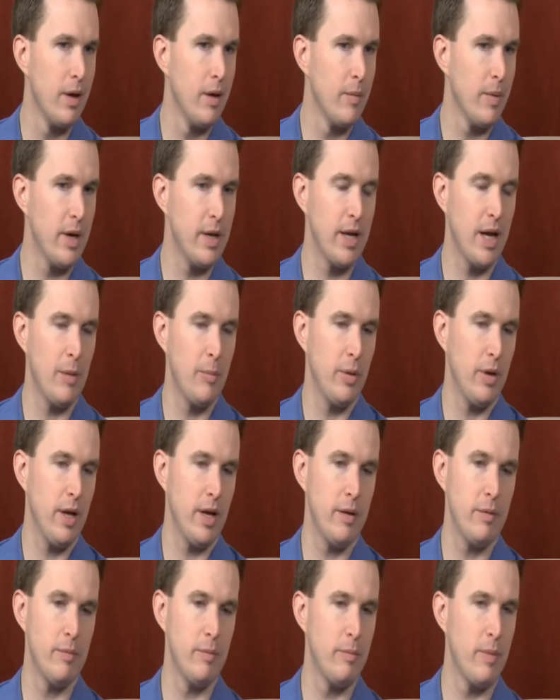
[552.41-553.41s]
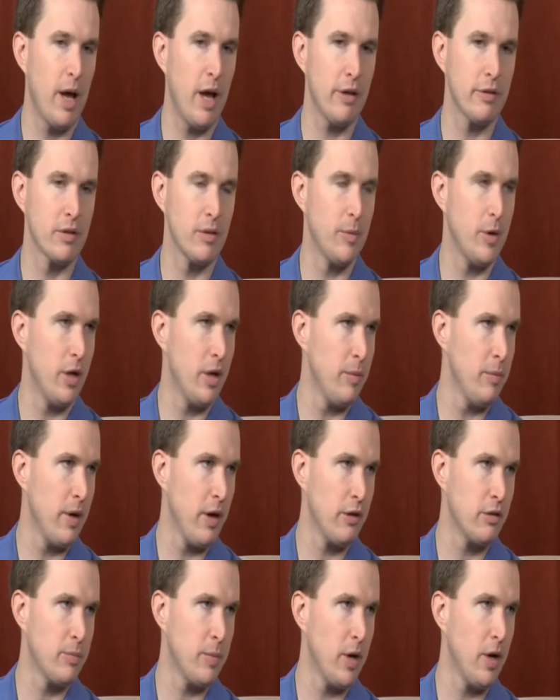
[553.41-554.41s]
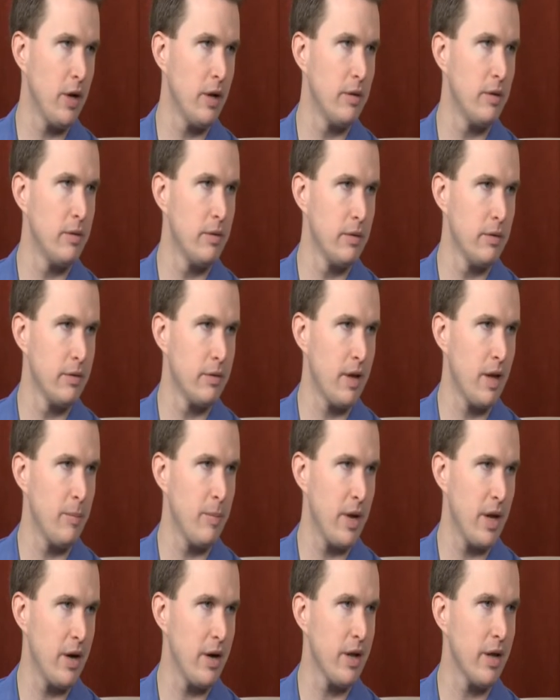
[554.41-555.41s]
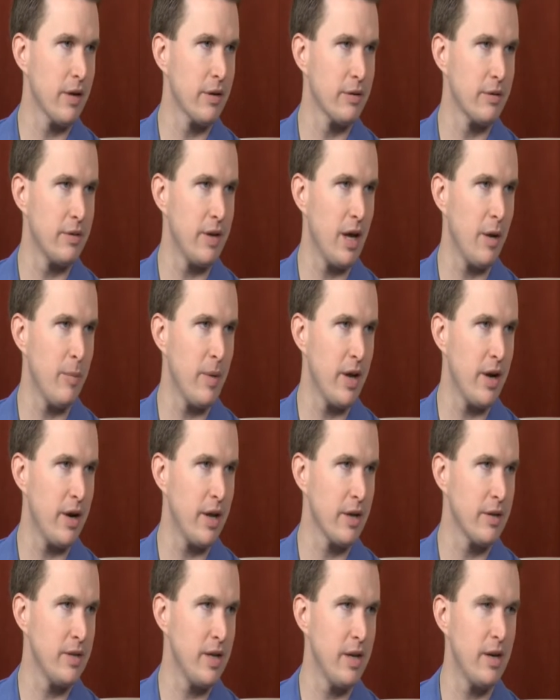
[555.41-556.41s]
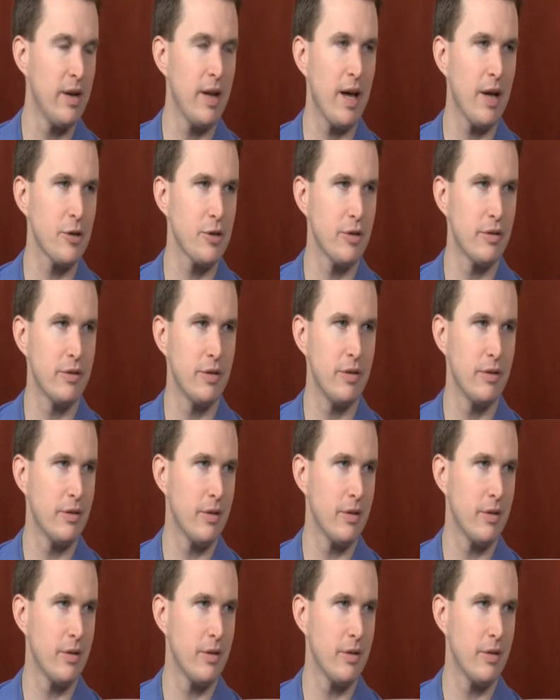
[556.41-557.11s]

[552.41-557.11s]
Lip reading: My dad played basketball and baseball at St. Benedict's, and now Benedictine and Atchison.